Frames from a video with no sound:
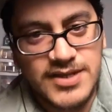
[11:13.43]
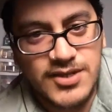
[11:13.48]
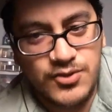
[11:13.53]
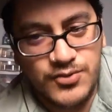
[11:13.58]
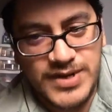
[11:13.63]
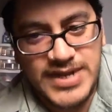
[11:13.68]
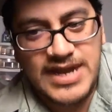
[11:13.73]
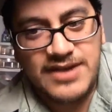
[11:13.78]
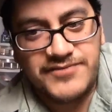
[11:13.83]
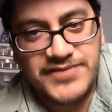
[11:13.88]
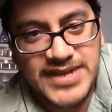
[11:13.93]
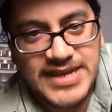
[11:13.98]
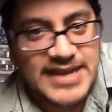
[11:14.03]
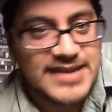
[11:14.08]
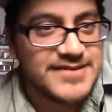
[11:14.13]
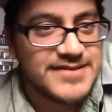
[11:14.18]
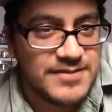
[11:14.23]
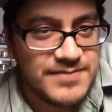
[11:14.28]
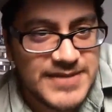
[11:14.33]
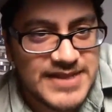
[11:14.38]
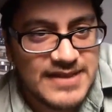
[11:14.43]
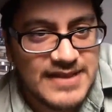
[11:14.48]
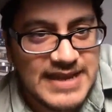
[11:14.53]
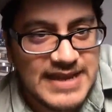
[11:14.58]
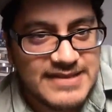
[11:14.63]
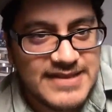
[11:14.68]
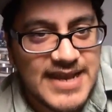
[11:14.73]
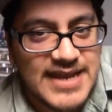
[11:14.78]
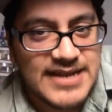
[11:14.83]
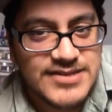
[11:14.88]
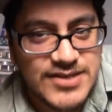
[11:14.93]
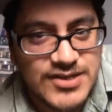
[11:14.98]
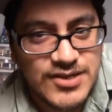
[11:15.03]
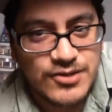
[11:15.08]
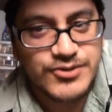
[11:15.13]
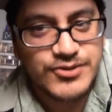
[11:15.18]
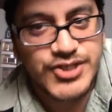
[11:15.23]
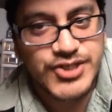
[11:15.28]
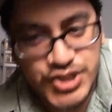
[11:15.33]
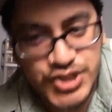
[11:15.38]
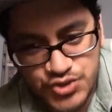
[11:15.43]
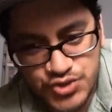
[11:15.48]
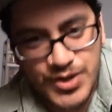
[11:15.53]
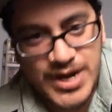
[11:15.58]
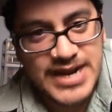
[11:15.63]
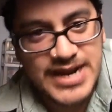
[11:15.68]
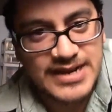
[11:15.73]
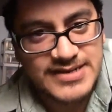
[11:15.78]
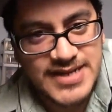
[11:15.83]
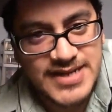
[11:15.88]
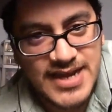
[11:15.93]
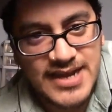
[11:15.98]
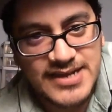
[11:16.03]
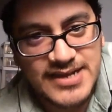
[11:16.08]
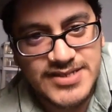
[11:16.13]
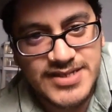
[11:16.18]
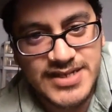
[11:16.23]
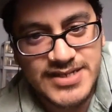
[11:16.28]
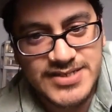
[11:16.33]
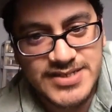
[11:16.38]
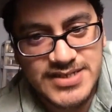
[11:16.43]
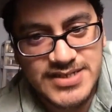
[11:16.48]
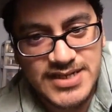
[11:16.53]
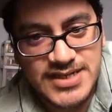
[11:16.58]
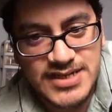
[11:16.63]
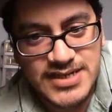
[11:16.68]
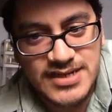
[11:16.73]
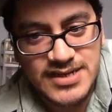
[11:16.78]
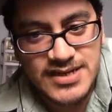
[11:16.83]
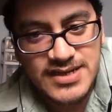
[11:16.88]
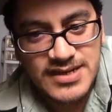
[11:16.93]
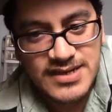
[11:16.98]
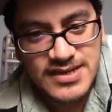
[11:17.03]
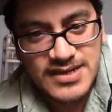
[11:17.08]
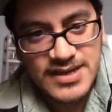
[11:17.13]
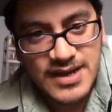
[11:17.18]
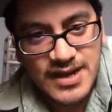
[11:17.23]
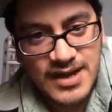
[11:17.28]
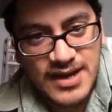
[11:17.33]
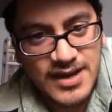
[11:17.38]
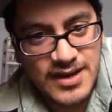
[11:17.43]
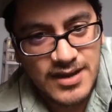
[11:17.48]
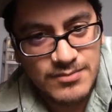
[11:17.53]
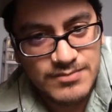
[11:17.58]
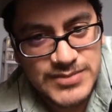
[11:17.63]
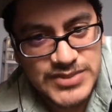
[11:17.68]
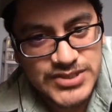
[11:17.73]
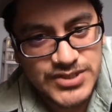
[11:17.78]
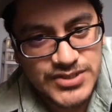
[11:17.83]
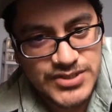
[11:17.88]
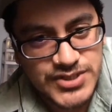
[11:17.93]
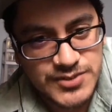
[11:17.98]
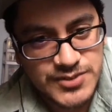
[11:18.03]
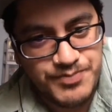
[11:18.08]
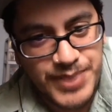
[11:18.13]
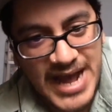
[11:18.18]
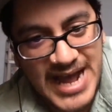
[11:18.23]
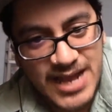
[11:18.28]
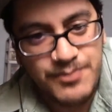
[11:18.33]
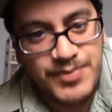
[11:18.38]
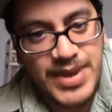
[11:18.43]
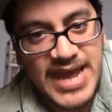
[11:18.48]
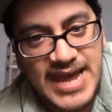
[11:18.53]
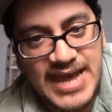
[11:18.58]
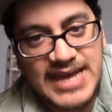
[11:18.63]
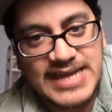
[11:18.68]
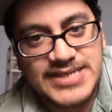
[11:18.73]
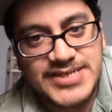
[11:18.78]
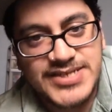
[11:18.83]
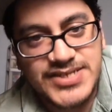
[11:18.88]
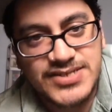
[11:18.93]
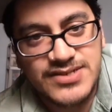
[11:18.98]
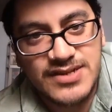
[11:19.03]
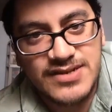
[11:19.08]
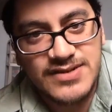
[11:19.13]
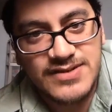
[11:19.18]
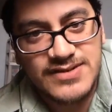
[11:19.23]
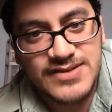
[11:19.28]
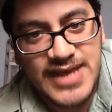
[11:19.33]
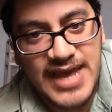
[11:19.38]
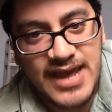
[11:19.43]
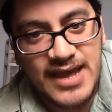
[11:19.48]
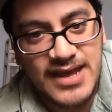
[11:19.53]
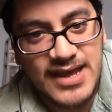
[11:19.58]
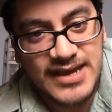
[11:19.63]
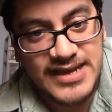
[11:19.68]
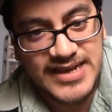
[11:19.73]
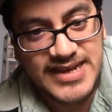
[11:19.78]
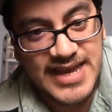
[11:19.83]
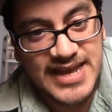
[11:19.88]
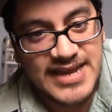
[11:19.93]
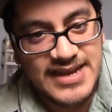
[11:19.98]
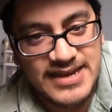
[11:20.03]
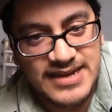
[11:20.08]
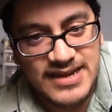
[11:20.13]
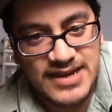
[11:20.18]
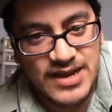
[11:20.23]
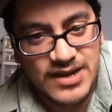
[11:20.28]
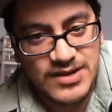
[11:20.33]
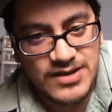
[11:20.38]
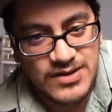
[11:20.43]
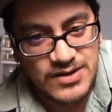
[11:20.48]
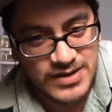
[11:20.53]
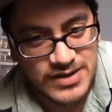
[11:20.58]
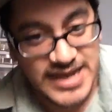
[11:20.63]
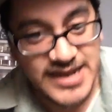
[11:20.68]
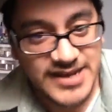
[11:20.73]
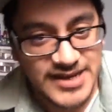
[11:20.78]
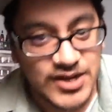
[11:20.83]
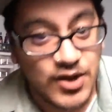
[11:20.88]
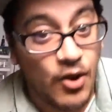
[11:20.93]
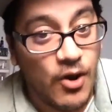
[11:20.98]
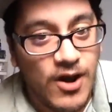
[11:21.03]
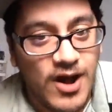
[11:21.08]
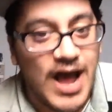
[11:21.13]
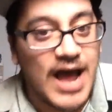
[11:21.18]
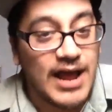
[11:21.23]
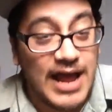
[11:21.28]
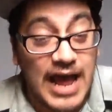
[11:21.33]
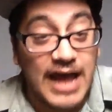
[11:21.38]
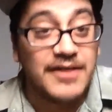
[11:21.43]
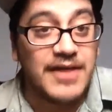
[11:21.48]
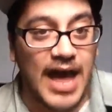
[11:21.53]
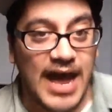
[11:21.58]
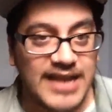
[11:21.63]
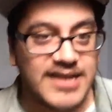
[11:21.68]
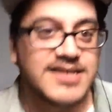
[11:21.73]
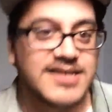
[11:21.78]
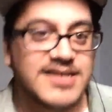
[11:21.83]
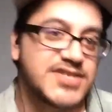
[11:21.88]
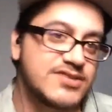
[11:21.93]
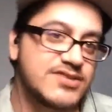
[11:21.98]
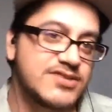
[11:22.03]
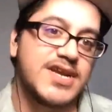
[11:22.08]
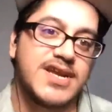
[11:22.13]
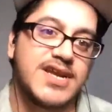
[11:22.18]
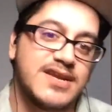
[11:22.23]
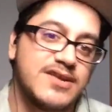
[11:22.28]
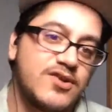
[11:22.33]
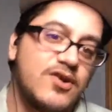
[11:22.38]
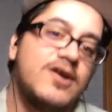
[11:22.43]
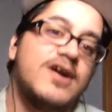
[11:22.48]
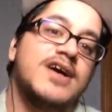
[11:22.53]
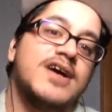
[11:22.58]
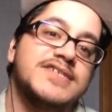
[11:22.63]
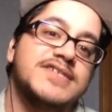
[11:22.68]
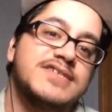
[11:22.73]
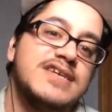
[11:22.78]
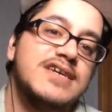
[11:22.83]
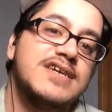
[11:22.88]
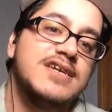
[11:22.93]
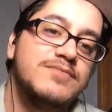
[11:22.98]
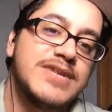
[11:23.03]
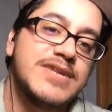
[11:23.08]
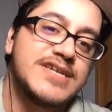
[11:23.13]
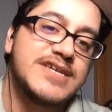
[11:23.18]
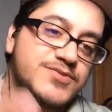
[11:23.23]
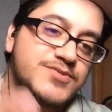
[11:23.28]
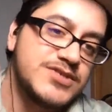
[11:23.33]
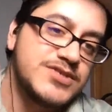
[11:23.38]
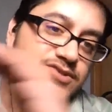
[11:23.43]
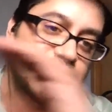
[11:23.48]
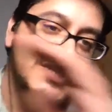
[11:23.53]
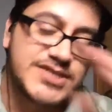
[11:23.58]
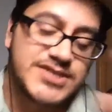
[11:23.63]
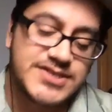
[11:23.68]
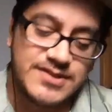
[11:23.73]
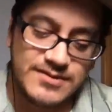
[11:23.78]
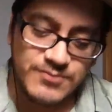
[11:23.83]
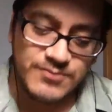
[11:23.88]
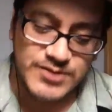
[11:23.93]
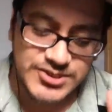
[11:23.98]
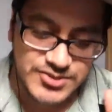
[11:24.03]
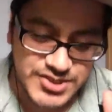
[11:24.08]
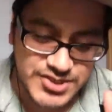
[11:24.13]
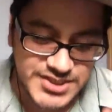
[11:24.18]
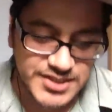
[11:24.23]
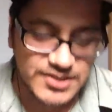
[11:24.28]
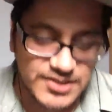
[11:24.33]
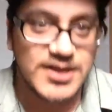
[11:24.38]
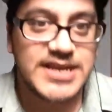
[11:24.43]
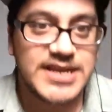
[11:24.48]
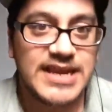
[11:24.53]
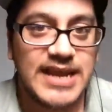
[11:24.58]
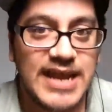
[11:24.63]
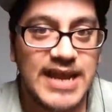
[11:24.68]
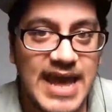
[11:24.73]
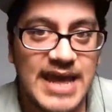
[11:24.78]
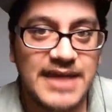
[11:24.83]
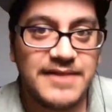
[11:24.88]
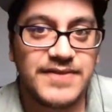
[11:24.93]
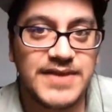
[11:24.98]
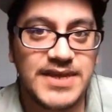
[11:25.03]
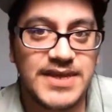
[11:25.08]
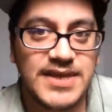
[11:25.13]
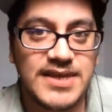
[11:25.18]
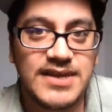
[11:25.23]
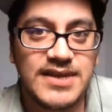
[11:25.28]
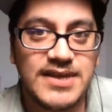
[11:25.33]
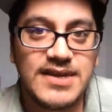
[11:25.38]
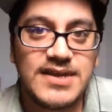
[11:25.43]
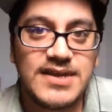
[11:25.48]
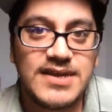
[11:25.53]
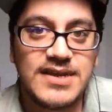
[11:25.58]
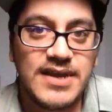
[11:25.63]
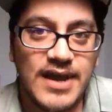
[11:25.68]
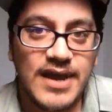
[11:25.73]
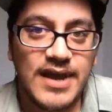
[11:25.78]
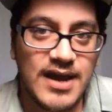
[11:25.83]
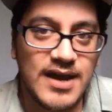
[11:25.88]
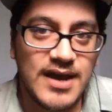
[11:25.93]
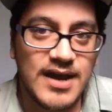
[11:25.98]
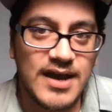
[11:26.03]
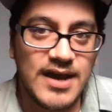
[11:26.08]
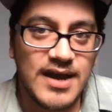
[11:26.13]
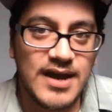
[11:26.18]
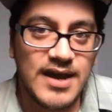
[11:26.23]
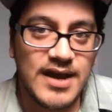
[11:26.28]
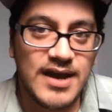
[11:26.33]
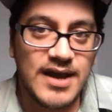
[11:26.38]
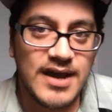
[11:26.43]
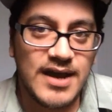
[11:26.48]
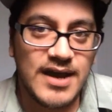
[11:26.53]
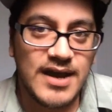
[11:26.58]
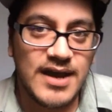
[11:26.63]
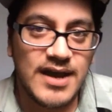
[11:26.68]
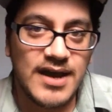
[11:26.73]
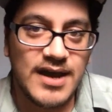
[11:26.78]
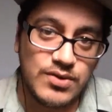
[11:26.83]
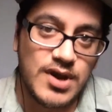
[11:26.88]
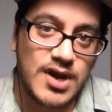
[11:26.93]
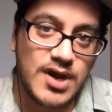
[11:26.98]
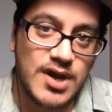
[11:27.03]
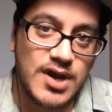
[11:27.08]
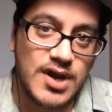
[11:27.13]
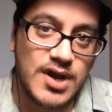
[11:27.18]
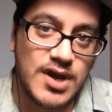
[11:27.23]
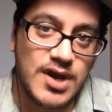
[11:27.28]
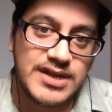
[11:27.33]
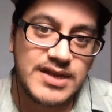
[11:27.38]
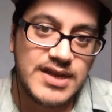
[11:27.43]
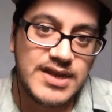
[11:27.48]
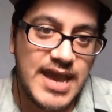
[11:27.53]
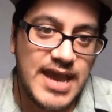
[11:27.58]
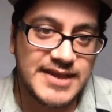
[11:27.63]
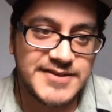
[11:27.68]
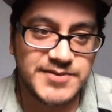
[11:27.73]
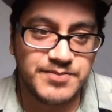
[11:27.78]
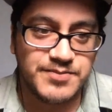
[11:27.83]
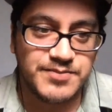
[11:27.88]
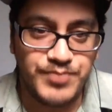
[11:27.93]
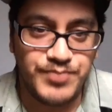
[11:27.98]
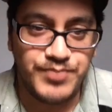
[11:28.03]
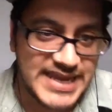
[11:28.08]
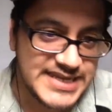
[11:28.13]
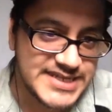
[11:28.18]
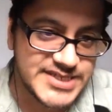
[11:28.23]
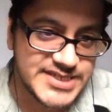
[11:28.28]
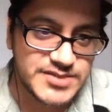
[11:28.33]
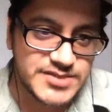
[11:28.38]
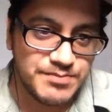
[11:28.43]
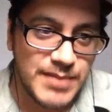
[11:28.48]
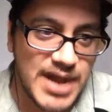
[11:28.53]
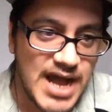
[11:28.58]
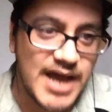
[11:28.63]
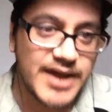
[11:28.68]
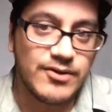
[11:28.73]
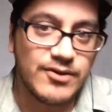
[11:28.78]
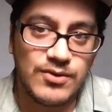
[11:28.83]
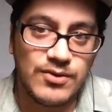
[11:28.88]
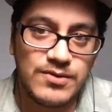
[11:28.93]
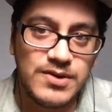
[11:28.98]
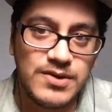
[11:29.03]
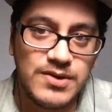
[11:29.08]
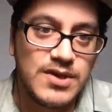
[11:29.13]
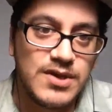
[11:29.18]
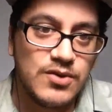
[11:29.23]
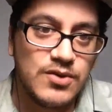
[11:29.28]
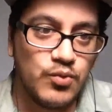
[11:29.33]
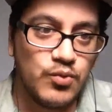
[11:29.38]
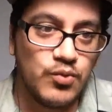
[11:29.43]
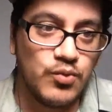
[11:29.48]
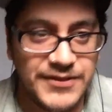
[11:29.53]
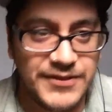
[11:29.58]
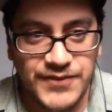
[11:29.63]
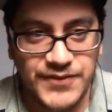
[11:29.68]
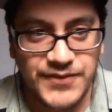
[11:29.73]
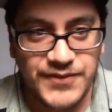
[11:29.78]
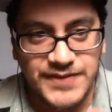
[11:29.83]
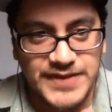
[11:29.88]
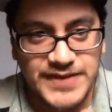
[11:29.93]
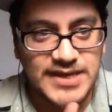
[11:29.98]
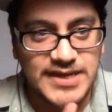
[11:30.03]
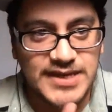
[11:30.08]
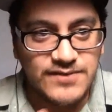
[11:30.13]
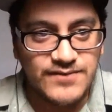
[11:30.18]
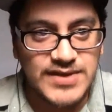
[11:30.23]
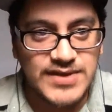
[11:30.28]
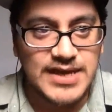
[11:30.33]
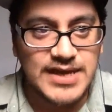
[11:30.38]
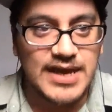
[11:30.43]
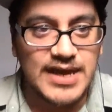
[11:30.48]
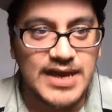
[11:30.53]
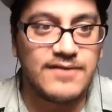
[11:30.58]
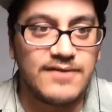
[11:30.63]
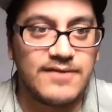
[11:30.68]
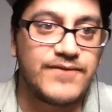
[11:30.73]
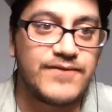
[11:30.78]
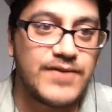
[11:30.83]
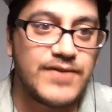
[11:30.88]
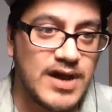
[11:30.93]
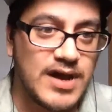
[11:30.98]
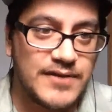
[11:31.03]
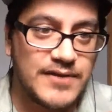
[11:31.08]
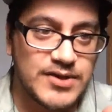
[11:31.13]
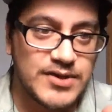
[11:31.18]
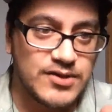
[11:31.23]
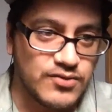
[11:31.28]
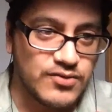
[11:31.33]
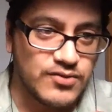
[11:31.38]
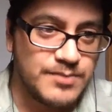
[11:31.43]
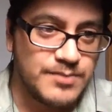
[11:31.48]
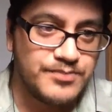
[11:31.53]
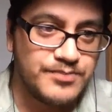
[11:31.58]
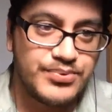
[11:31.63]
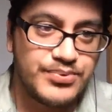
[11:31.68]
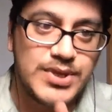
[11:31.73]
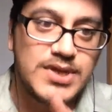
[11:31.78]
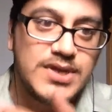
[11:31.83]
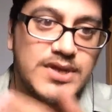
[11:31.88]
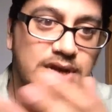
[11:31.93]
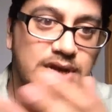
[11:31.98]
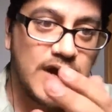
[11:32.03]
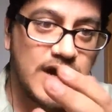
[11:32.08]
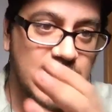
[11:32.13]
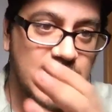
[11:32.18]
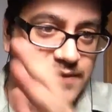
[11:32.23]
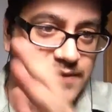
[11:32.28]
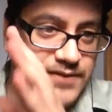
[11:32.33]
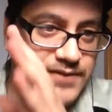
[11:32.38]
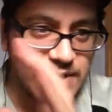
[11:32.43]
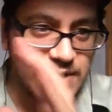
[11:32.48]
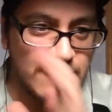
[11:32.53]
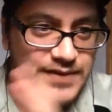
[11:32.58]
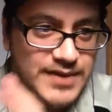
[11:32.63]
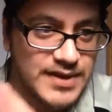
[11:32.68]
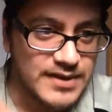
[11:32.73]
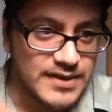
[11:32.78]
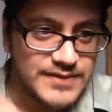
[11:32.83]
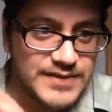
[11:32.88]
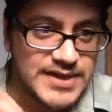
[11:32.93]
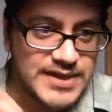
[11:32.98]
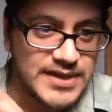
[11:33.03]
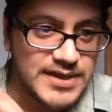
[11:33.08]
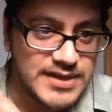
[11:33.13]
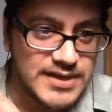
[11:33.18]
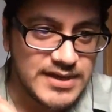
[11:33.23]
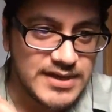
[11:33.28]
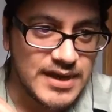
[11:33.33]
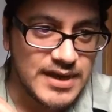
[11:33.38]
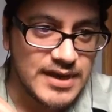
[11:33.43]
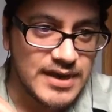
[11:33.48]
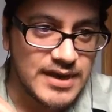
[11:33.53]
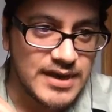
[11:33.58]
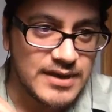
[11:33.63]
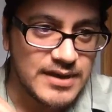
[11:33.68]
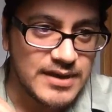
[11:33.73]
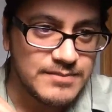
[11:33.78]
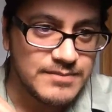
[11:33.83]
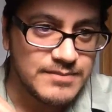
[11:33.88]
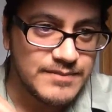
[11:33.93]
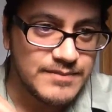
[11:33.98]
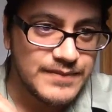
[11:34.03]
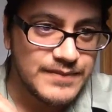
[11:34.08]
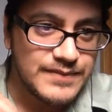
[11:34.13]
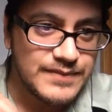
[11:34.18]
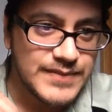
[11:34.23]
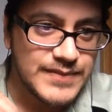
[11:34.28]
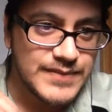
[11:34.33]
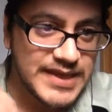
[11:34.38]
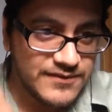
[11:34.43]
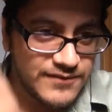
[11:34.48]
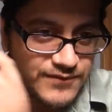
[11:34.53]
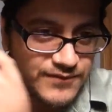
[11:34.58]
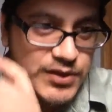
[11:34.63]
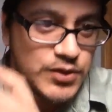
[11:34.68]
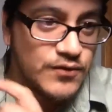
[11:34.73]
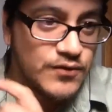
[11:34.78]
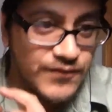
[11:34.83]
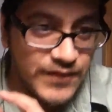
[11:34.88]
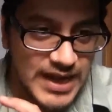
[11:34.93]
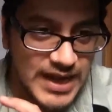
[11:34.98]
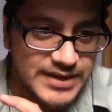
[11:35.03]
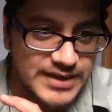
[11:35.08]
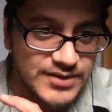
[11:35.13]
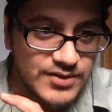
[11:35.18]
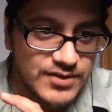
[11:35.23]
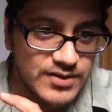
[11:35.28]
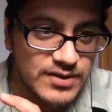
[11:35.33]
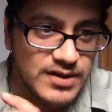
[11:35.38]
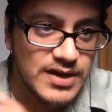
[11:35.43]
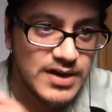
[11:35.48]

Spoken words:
you would have to get something like that to go straight to SSD, to just bypass that, again, hidden cost. I consider a hidden cost, because when you're just looking at the C200 at its base model with the EVF, the grip, you know, the viewfinder,